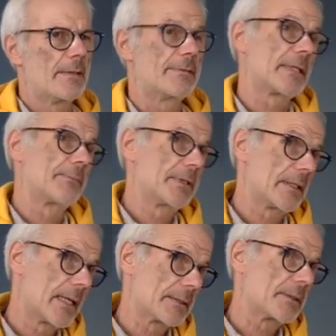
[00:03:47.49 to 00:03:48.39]

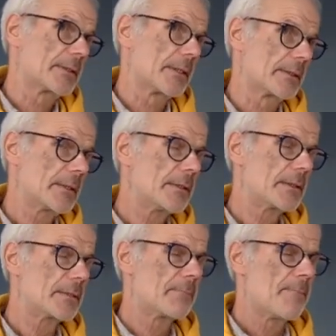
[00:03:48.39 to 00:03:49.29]
something like this
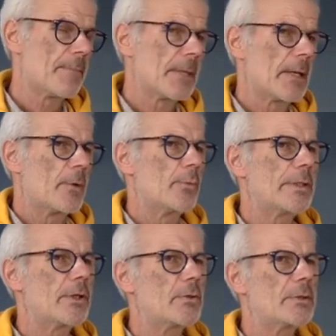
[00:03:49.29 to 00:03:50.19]
exists,
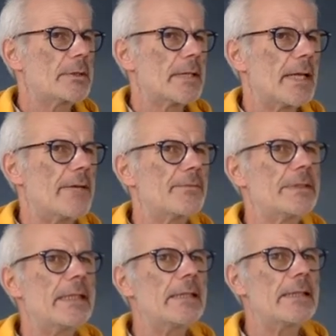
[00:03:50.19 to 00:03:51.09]
we don't have
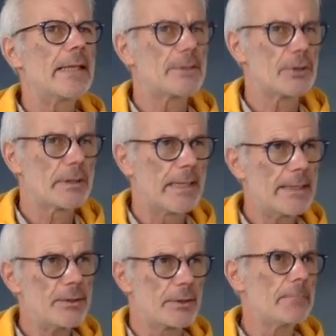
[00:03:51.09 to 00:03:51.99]
really
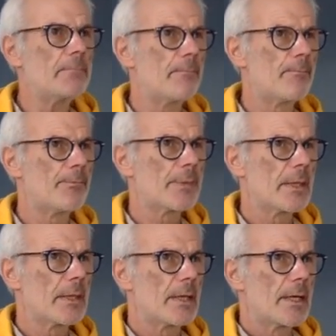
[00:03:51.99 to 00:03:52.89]
legislation.
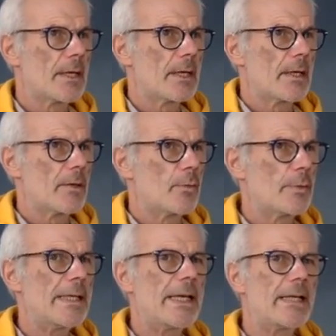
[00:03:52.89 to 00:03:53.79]

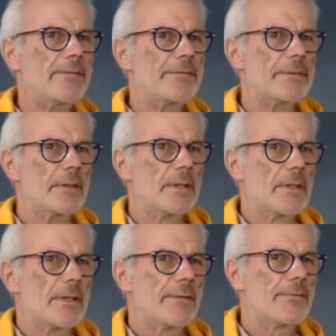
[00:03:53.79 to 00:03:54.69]
We have,
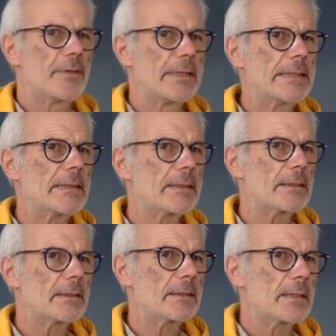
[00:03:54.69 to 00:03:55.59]
for
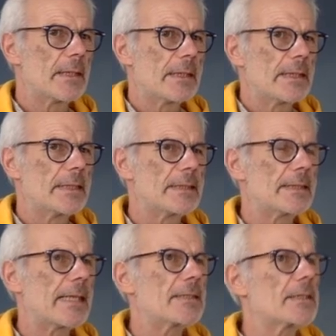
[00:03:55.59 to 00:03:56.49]
instance, a
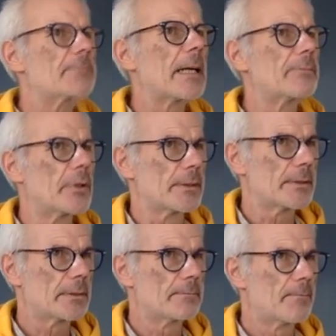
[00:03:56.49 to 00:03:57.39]
status by
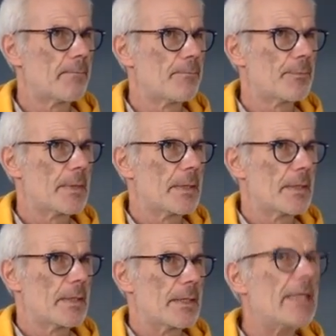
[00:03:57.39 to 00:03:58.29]
birth.
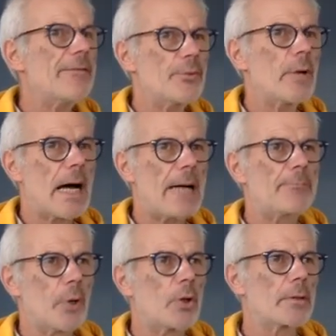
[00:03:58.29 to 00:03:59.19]
If you are
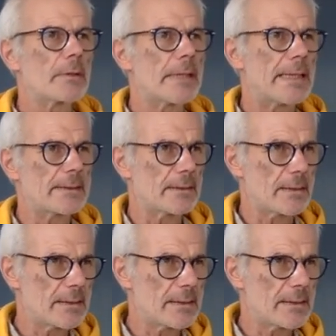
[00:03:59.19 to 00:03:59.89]
born as